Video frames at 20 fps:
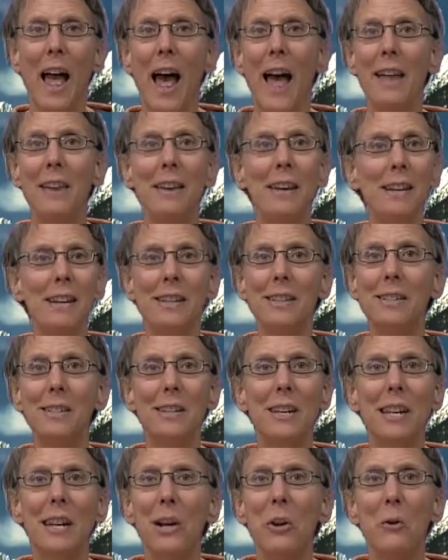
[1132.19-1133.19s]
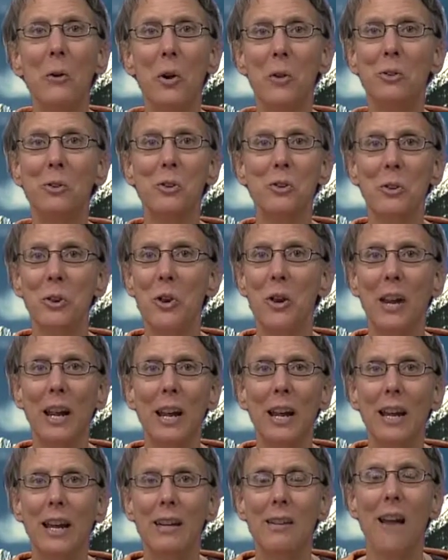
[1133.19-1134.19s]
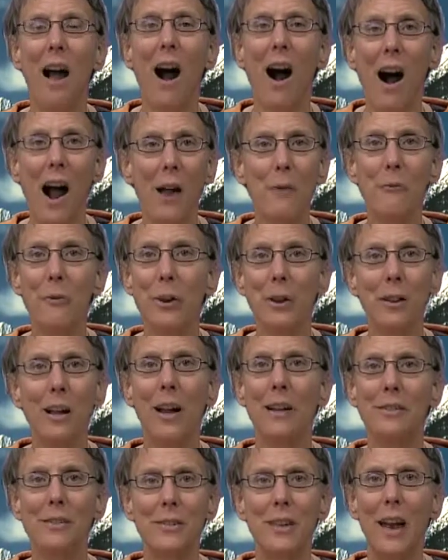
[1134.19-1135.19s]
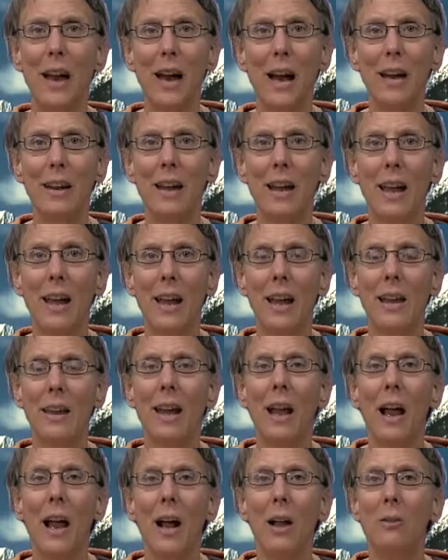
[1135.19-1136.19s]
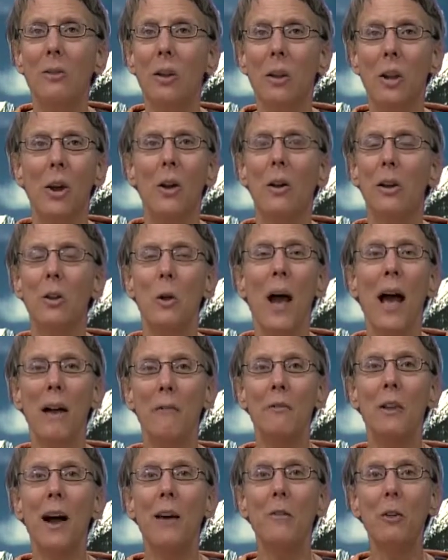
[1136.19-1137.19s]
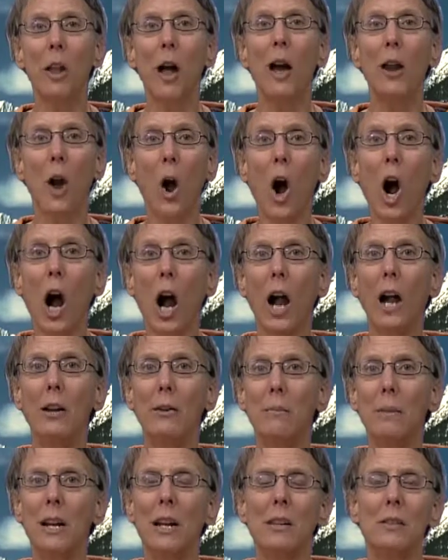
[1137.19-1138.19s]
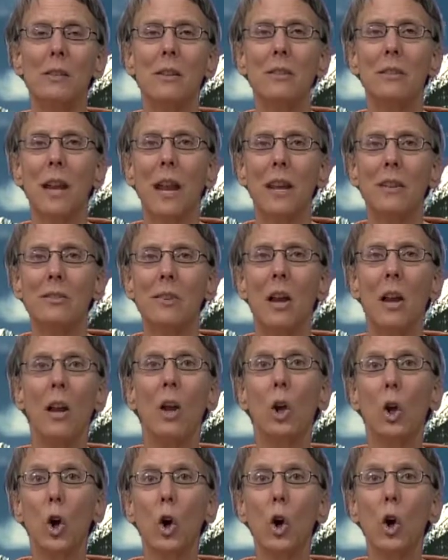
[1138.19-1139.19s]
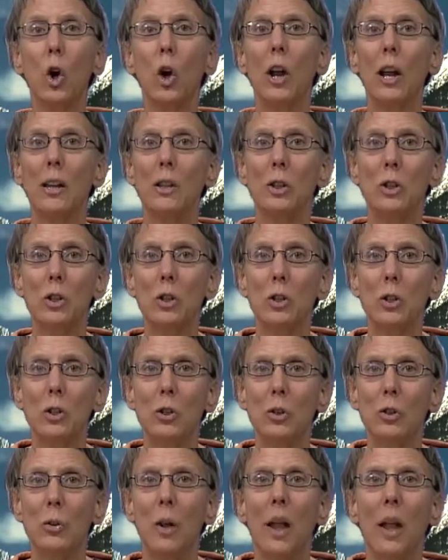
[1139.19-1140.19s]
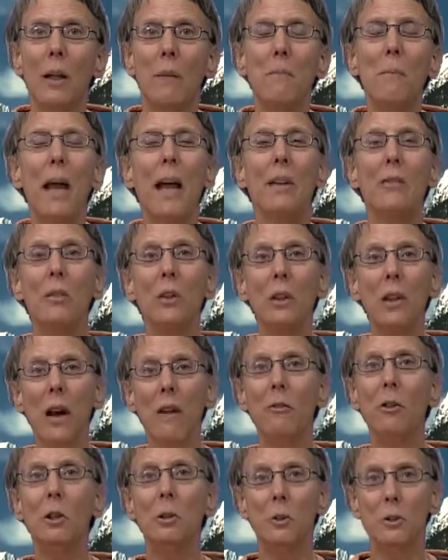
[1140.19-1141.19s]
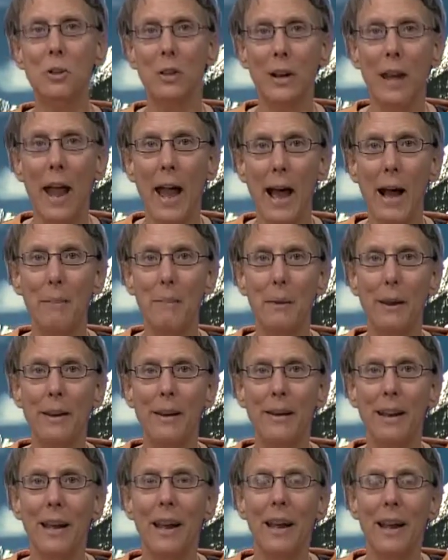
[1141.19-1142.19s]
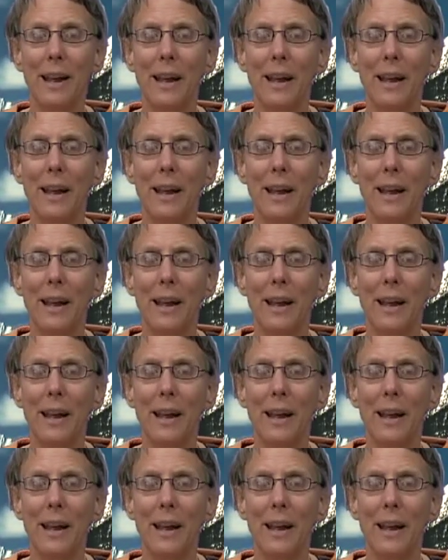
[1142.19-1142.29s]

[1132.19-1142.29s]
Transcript: And it is the hero's journey. I've realized that, and you know, you have to have a lot of heart, because it takes courage to make the love-illusion happen.